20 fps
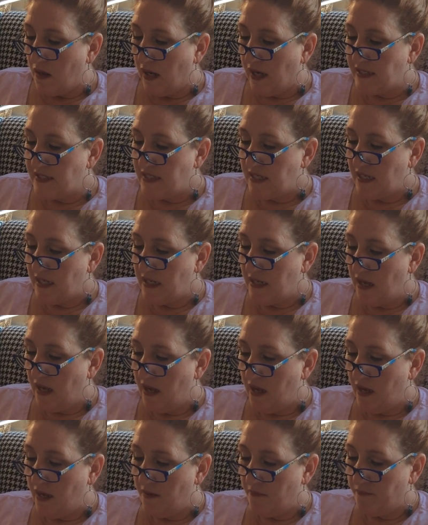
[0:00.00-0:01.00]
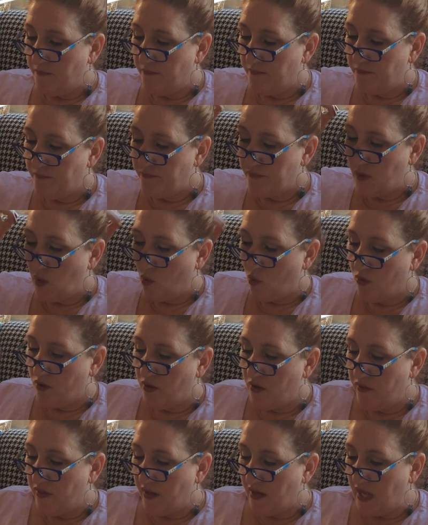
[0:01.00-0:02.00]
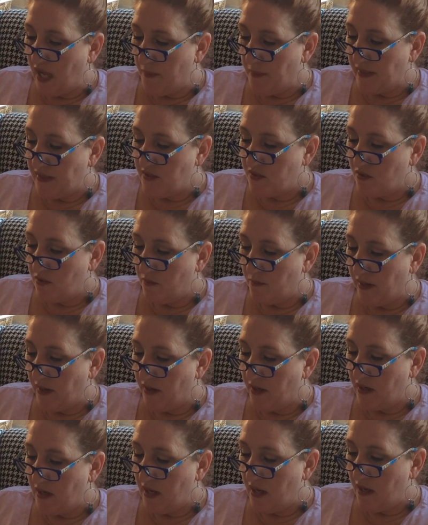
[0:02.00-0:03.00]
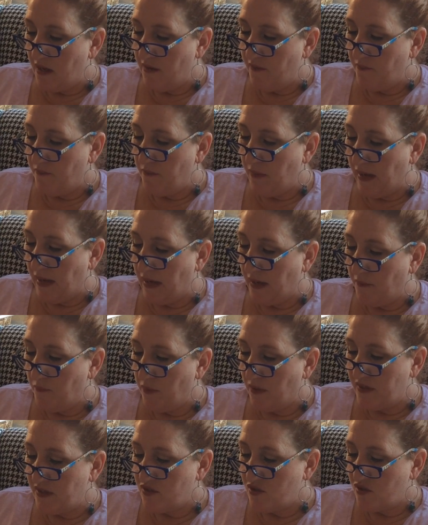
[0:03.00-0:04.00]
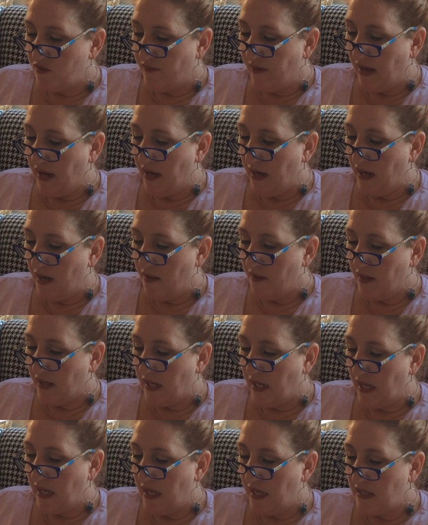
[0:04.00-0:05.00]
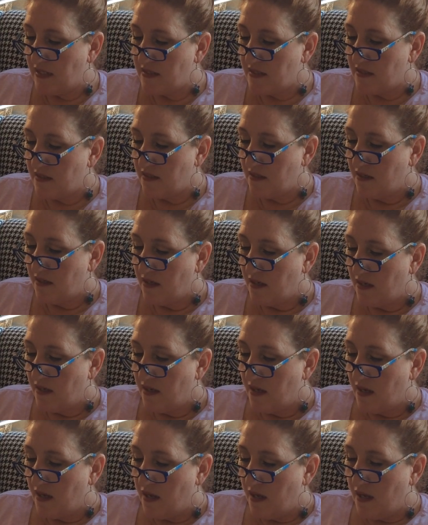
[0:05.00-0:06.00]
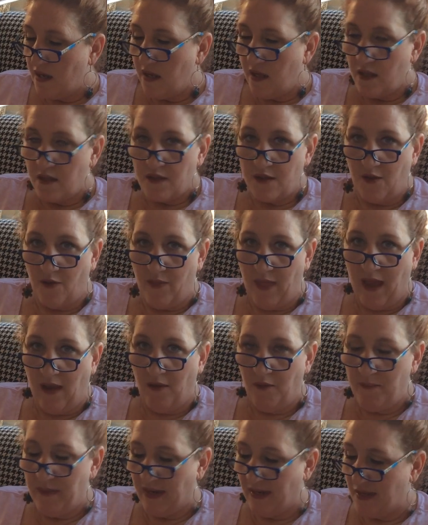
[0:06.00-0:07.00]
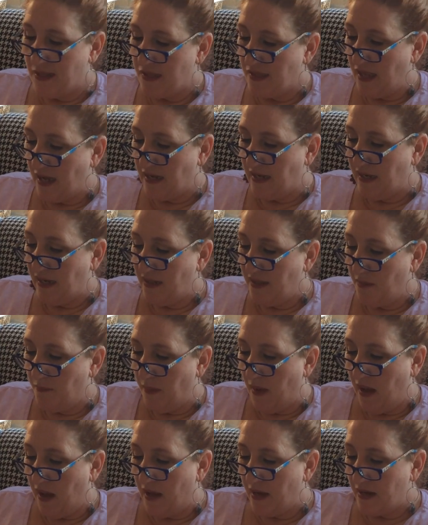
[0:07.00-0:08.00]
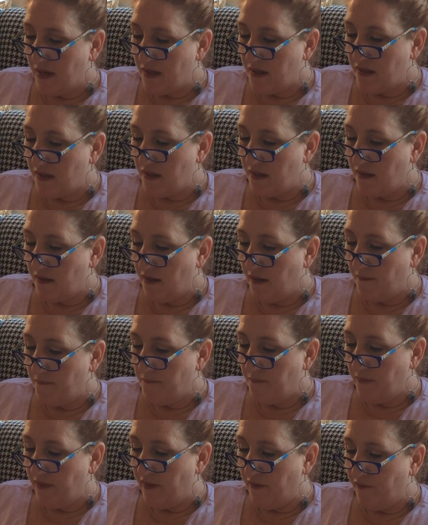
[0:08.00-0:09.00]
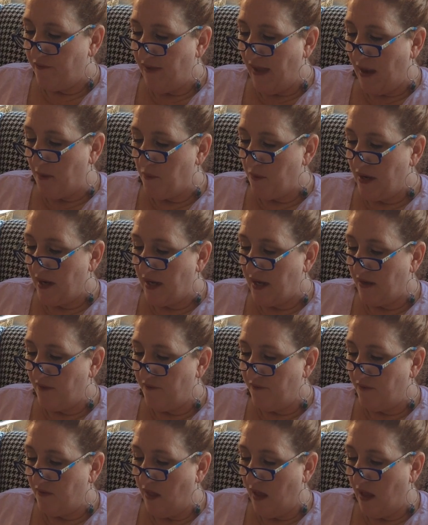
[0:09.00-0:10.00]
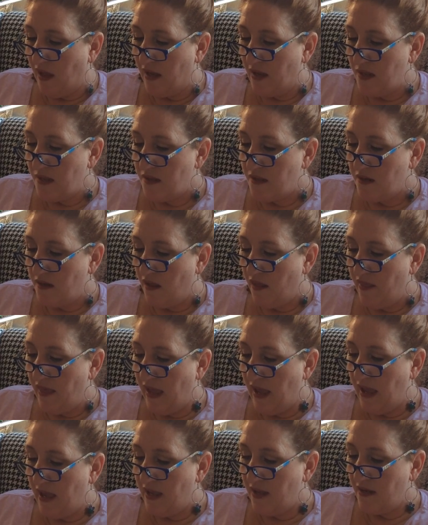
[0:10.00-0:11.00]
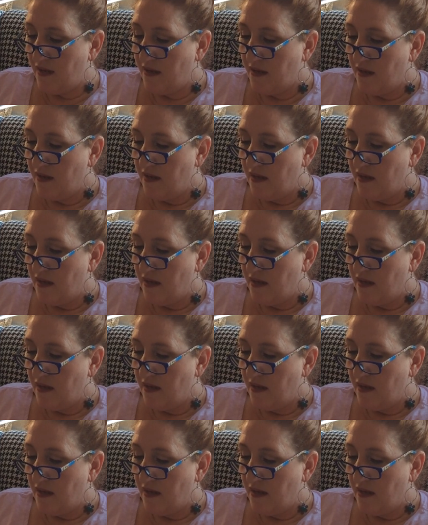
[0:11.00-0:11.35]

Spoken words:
I did order the Coming to America by Brenda Gervais, the kit. So that'll be exciting, the box and the fabric and floss and all that.